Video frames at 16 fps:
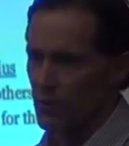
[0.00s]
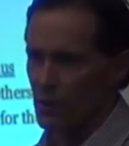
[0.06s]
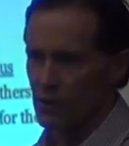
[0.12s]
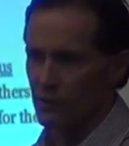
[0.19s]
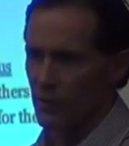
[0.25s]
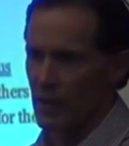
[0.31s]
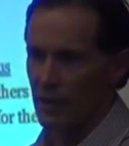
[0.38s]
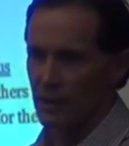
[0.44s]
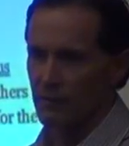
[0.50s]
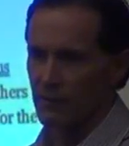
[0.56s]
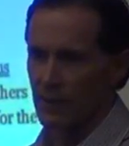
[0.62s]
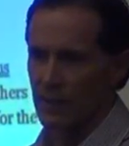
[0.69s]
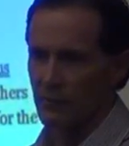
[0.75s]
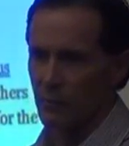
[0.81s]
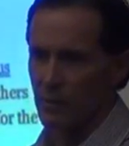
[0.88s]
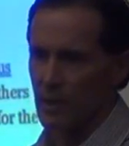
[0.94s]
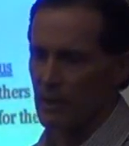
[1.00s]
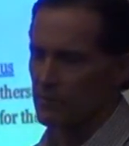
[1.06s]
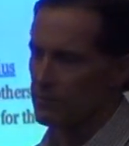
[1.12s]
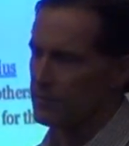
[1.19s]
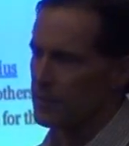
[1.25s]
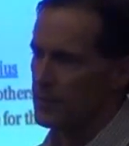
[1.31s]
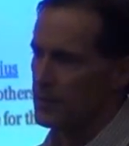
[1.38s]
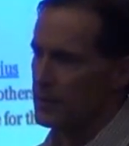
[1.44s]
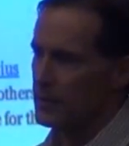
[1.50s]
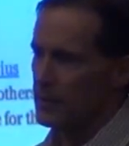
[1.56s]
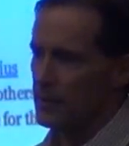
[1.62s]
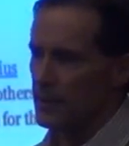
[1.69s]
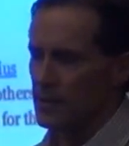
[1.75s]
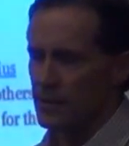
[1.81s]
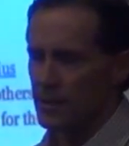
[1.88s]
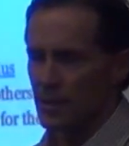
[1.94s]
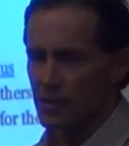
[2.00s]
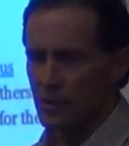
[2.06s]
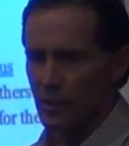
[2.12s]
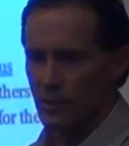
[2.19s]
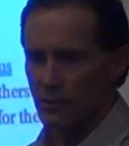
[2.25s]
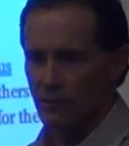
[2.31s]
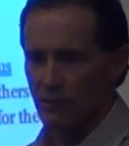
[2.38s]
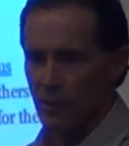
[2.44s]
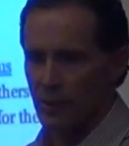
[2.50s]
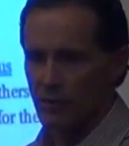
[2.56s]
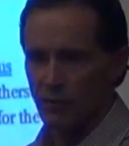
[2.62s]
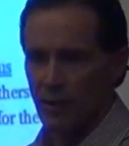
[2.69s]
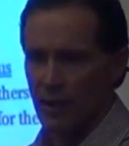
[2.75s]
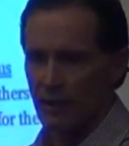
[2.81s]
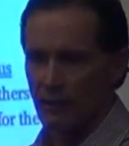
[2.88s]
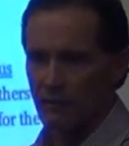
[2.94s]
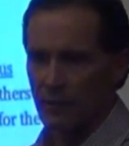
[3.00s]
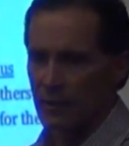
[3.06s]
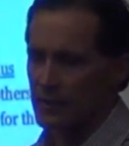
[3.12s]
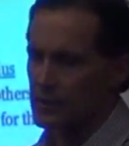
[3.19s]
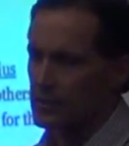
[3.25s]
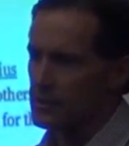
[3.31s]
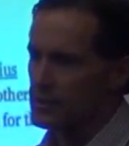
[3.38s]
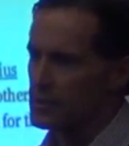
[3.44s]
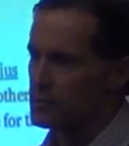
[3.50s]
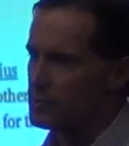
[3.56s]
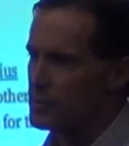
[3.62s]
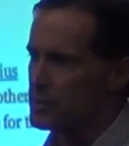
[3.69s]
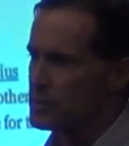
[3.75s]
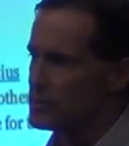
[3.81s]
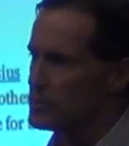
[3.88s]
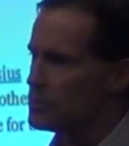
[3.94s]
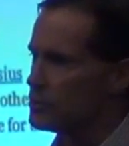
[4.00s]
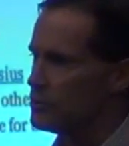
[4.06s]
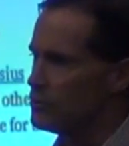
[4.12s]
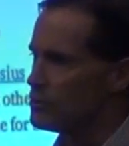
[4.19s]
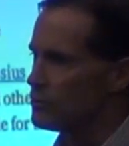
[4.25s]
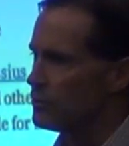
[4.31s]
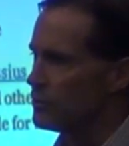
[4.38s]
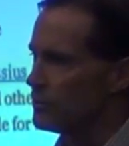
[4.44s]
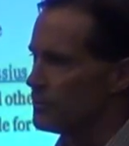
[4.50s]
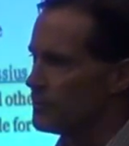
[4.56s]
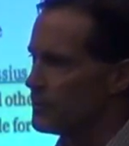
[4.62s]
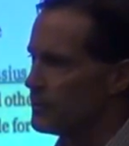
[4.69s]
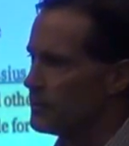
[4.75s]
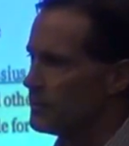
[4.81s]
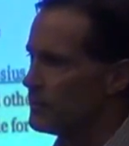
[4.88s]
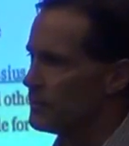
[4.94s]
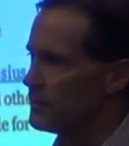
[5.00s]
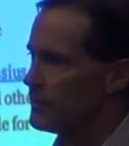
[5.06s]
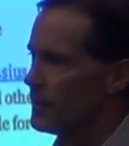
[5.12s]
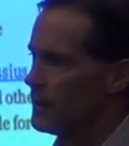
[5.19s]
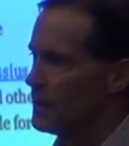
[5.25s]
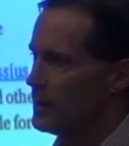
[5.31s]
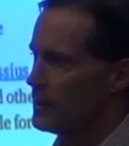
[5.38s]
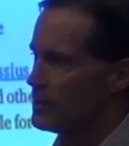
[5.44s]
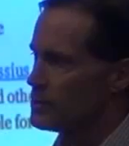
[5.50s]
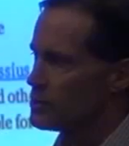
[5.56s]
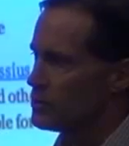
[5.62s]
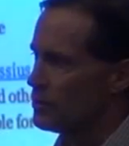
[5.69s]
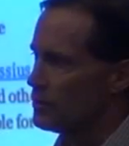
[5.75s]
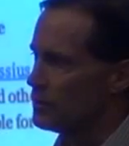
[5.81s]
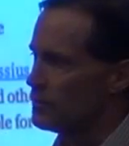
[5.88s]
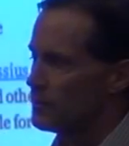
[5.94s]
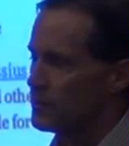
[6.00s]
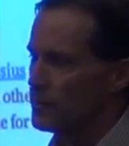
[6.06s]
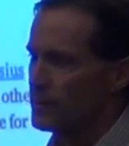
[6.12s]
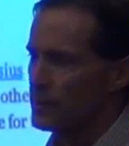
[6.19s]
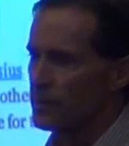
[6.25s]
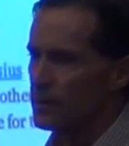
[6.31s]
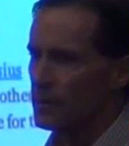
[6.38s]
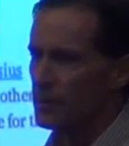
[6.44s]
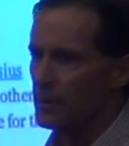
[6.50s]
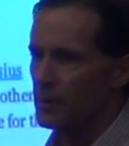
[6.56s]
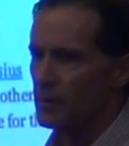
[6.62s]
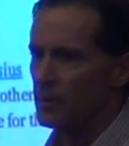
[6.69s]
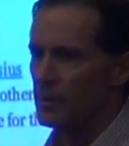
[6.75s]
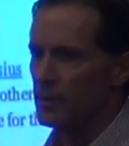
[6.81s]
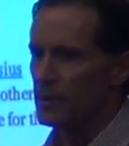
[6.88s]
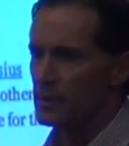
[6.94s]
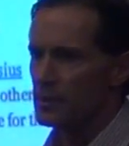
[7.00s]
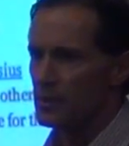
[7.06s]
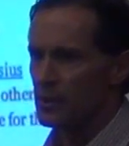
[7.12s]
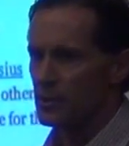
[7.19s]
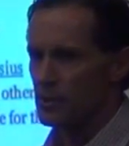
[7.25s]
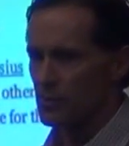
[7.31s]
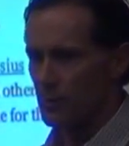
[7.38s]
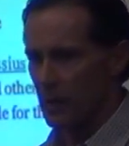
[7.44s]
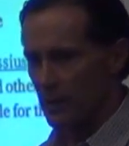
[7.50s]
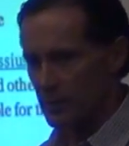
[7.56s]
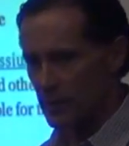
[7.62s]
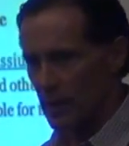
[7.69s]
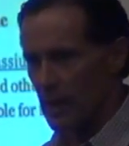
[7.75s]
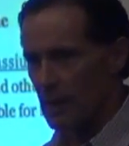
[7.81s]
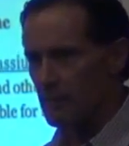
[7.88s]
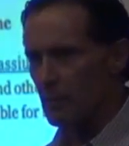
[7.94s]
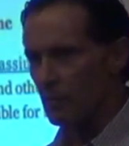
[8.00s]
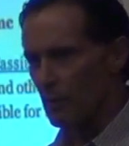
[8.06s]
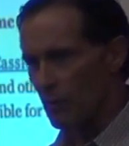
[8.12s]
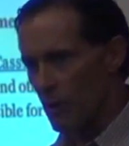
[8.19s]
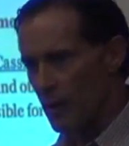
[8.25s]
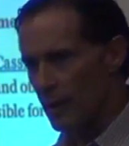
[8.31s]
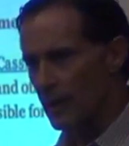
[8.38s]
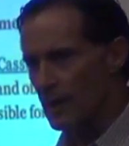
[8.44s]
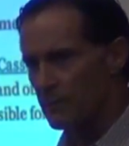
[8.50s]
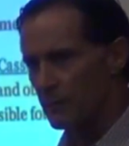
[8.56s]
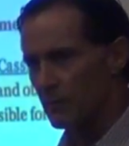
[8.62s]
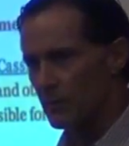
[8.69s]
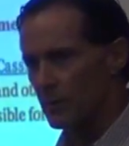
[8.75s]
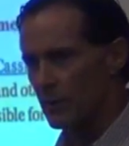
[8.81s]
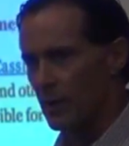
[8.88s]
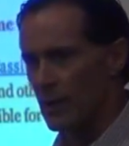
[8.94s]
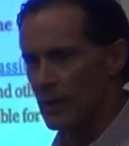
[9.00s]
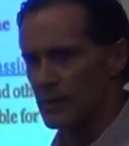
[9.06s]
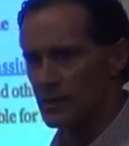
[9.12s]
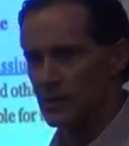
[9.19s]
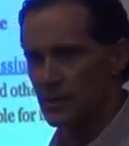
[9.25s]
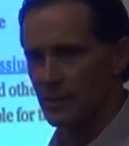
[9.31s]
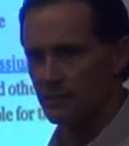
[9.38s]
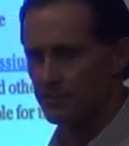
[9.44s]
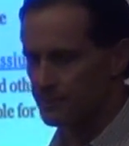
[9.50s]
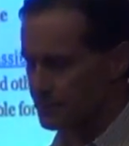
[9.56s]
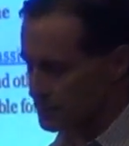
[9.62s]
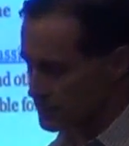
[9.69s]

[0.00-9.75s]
false flag event. We have a dozen other false flag events. This is business as usual. So it's about time that we wake up and realize that